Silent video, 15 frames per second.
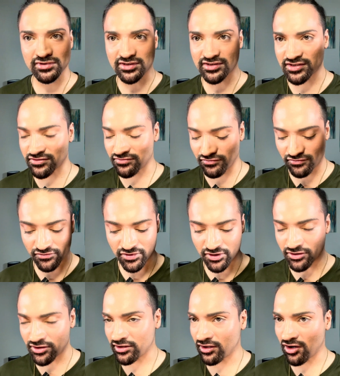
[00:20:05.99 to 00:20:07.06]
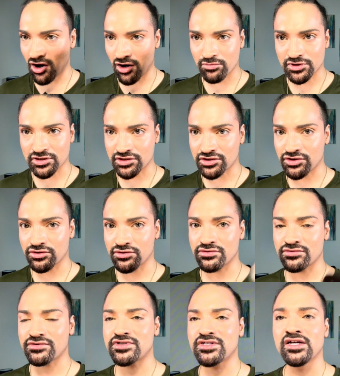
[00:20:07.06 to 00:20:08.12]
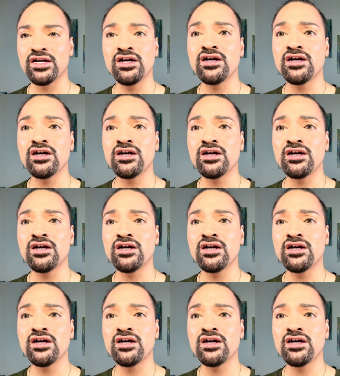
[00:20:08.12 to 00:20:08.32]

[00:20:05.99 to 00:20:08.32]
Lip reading: It's very commonly used.